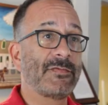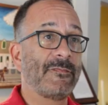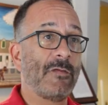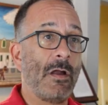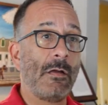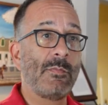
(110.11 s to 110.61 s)

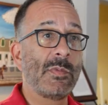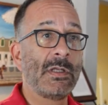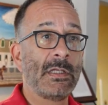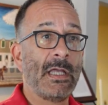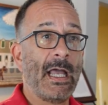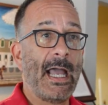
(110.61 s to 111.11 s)
from
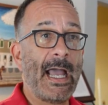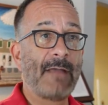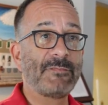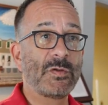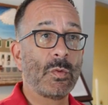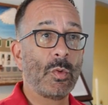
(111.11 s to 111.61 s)

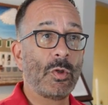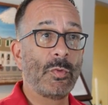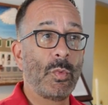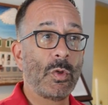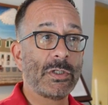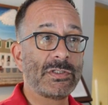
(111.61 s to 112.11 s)
after
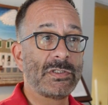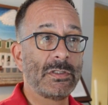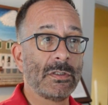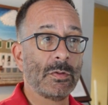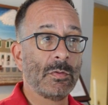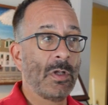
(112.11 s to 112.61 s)
World War II